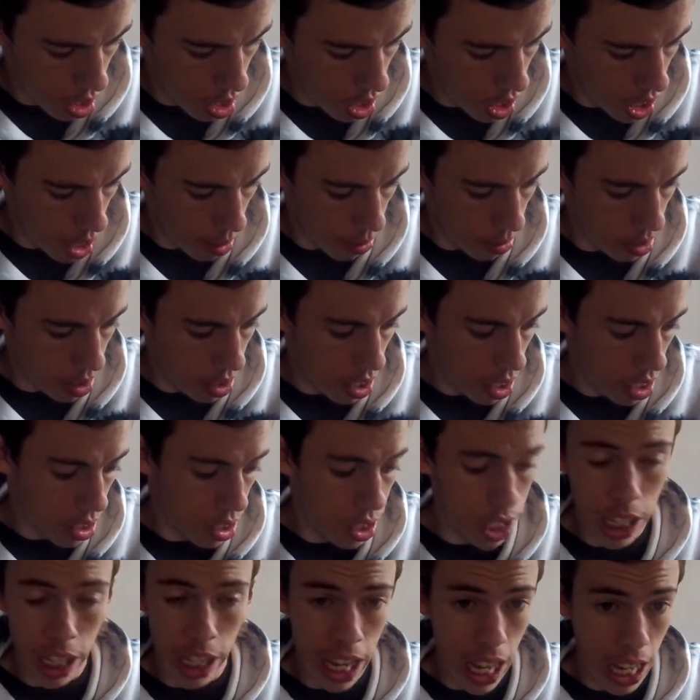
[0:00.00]
Number 6,
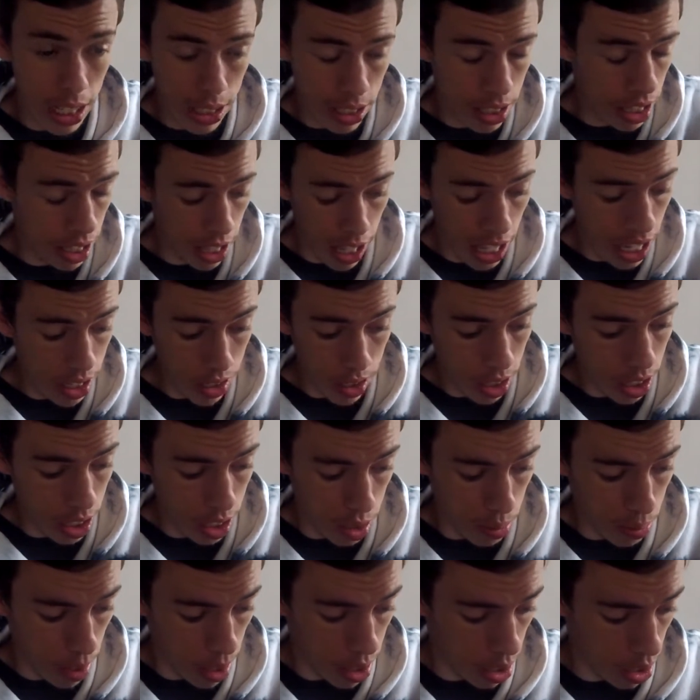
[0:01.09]
he hasn't got a
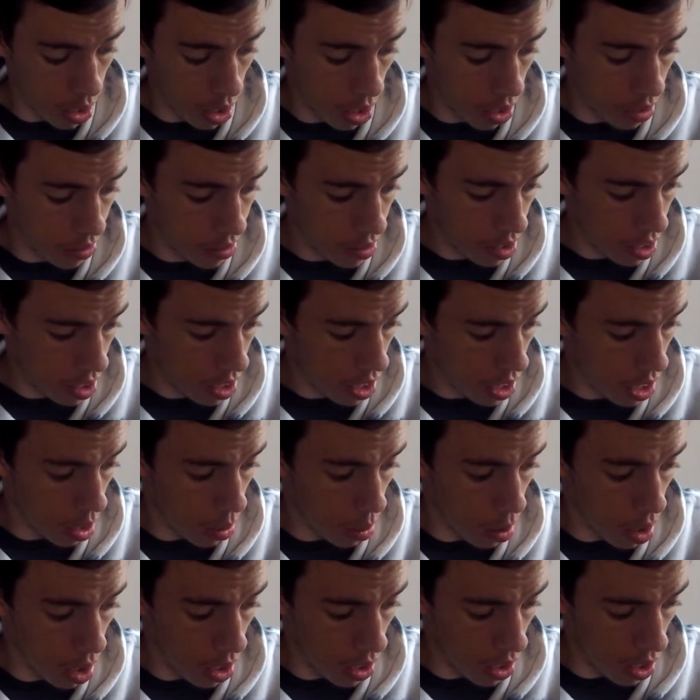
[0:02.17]
special off in a
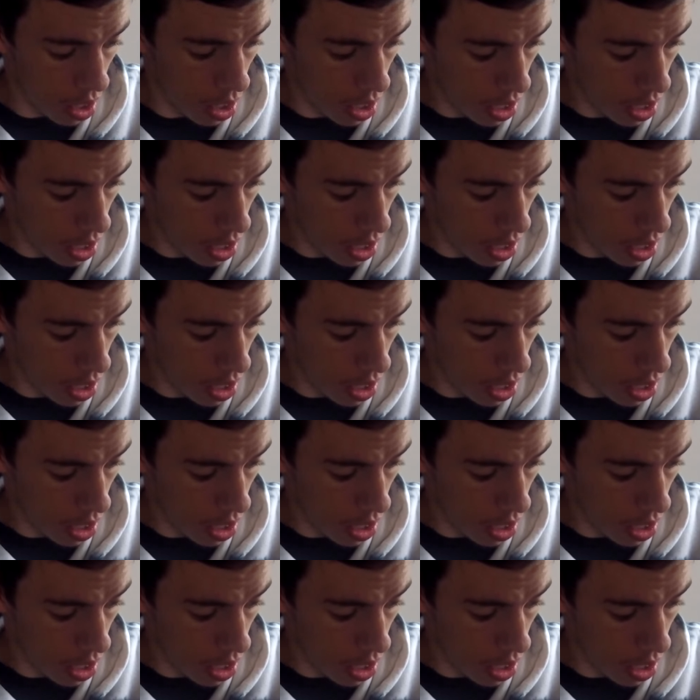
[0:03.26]
while.